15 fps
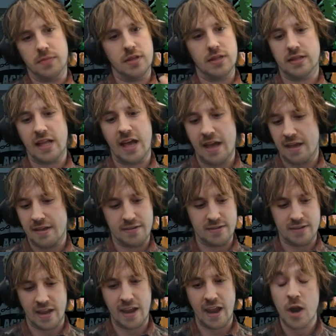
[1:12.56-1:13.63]

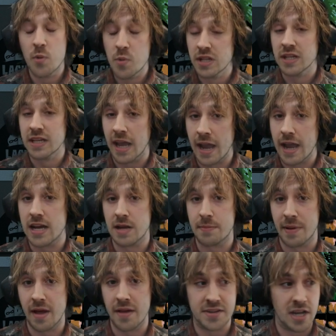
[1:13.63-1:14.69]
that, that I really hate
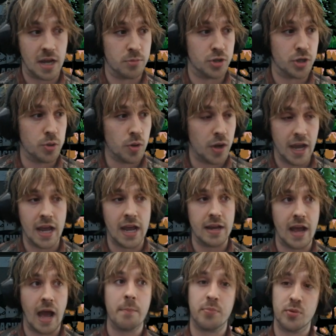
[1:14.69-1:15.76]
about them, you know? And
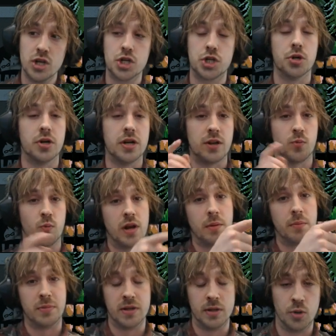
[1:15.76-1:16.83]
I'm pretty sure that when
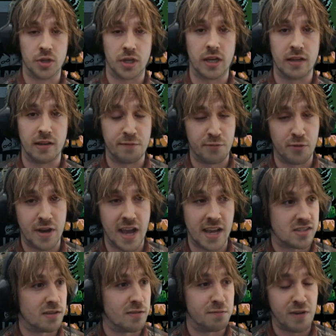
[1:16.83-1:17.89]
I'll be looking in for an
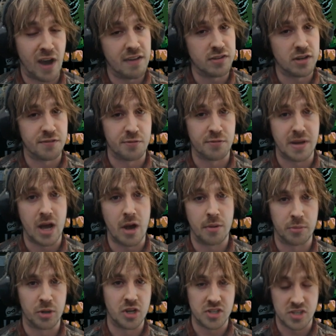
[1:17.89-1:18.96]
accent five years from now,
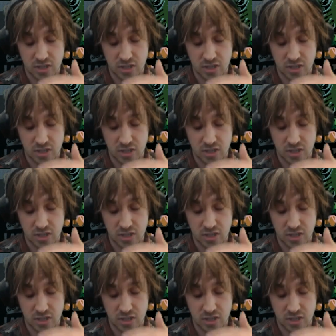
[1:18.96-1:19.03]
I'm gonna say,